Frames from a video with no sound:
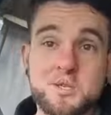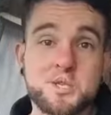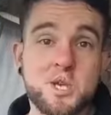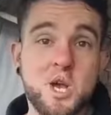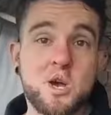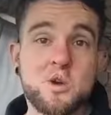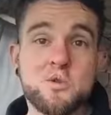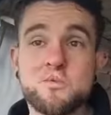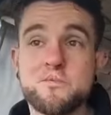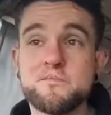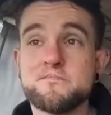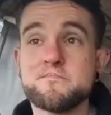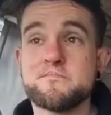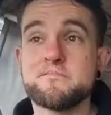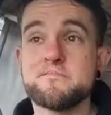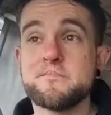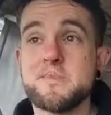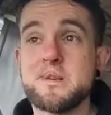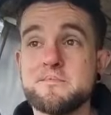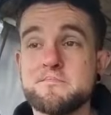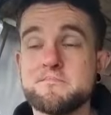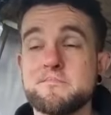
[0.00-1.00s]
So
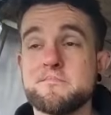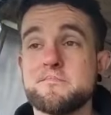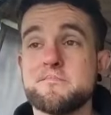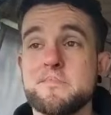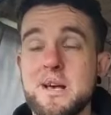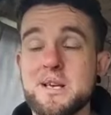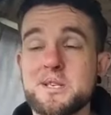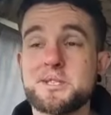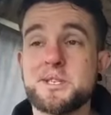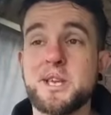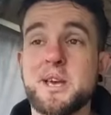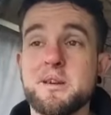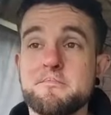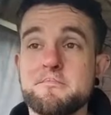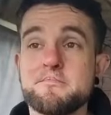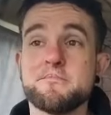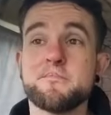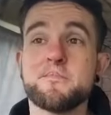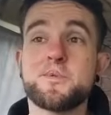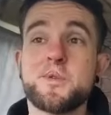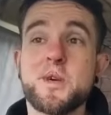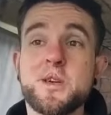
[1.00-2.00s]
that's it.
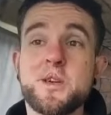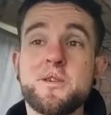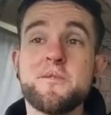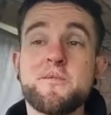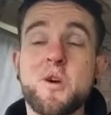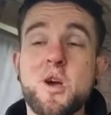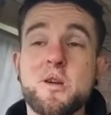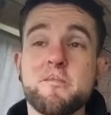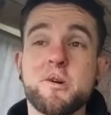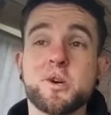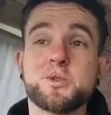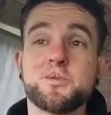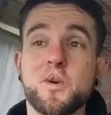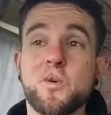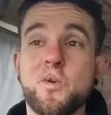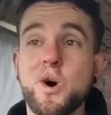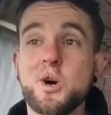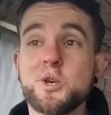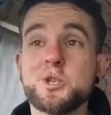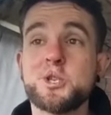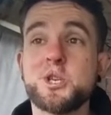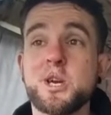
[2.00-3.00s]
Thank you very much for
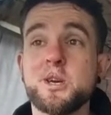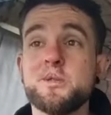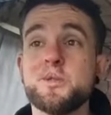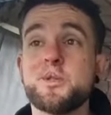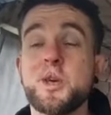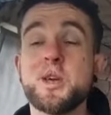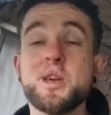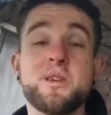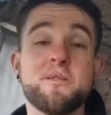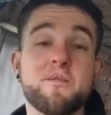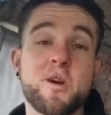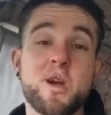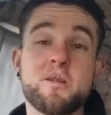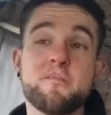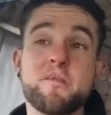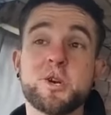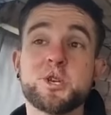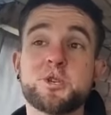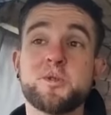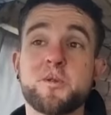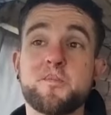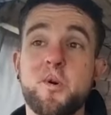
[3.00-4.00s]
watching. Thank you very
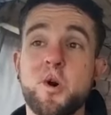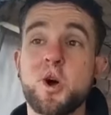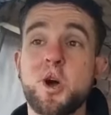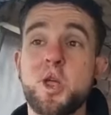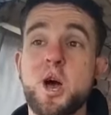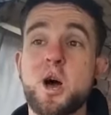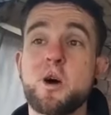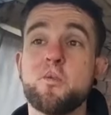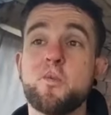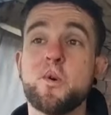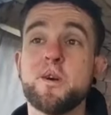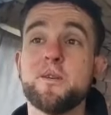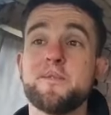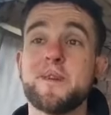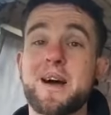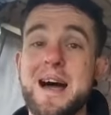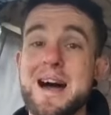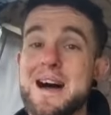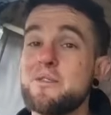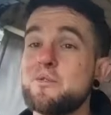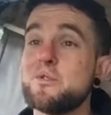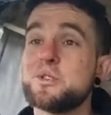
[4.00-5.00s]
much for putting up with
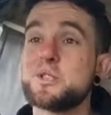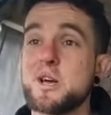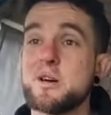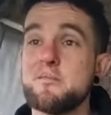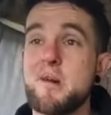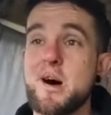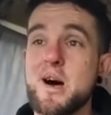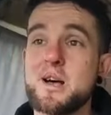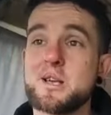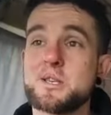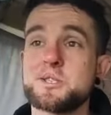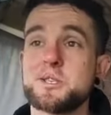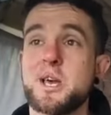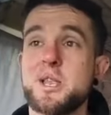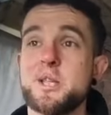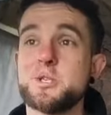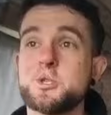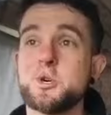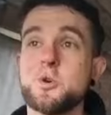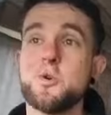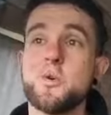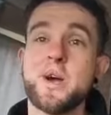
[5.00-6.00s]
our dumbass.
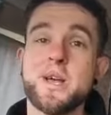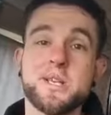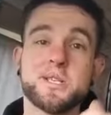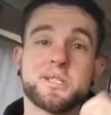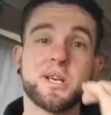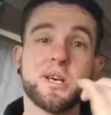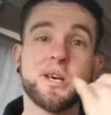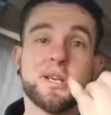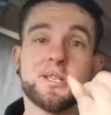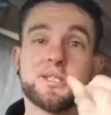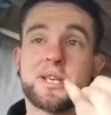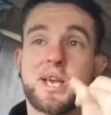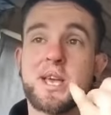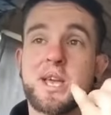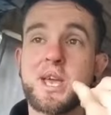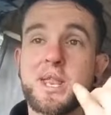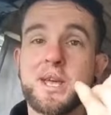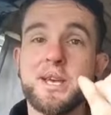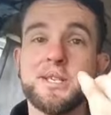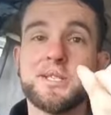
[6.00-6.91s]
And as always, take it